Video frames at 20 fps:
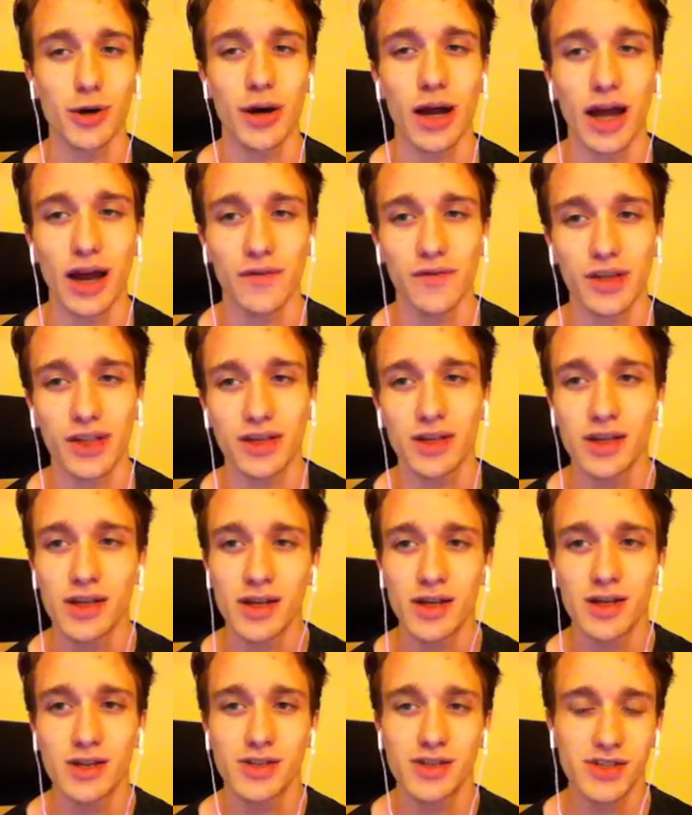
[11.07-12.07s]
Having
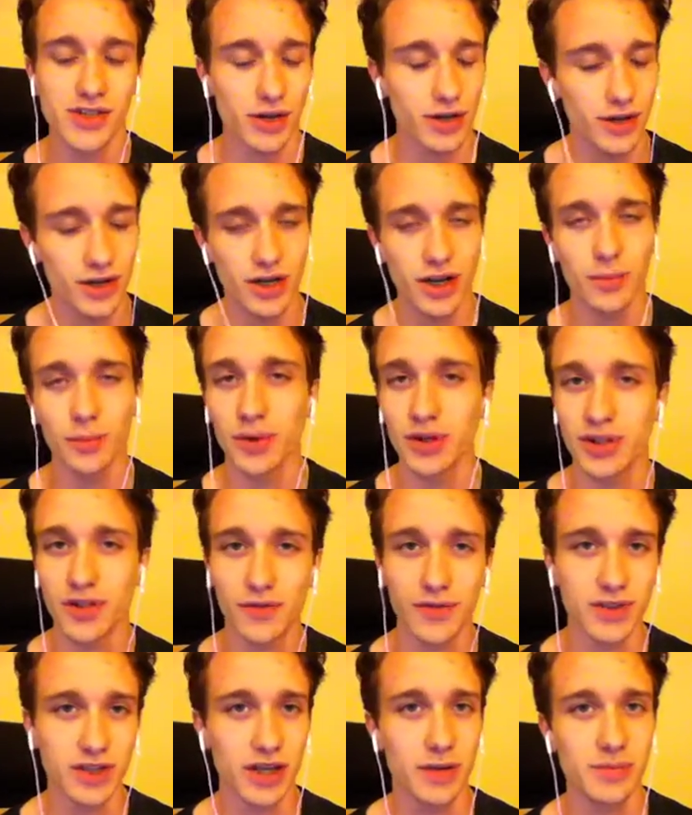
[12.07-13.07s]
started a number of
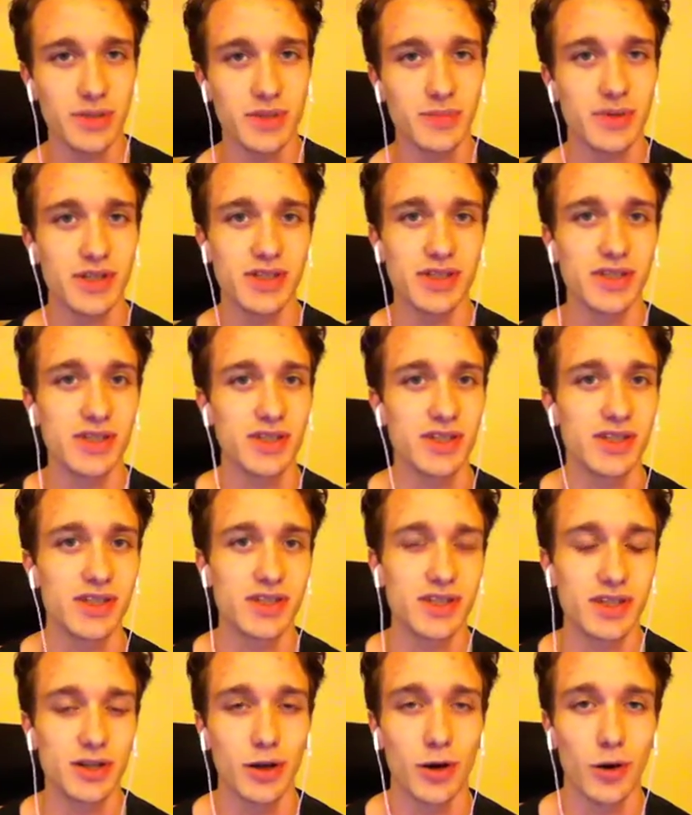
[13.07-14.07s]
different types of
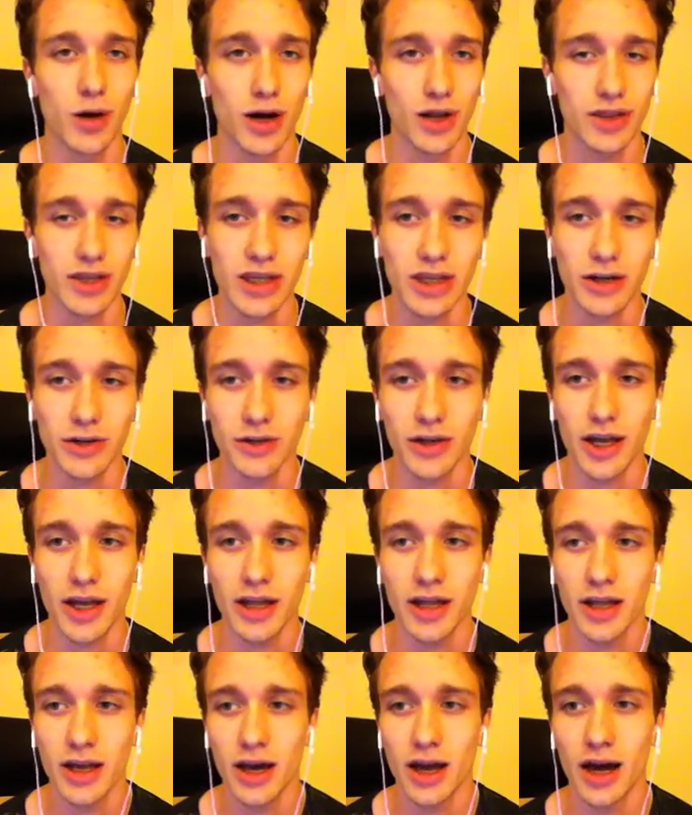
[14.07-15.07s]
businesses, on the
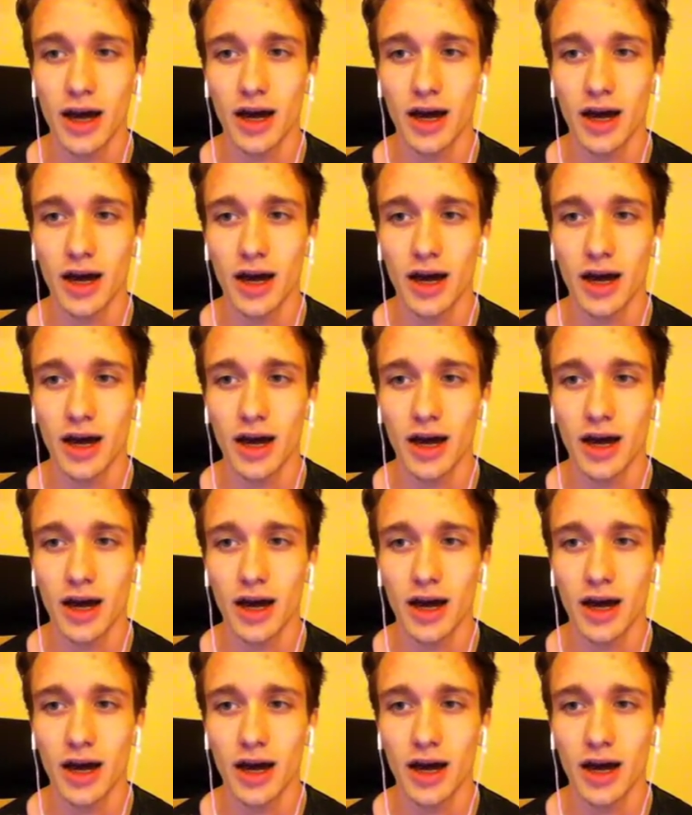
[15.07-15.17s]
internet,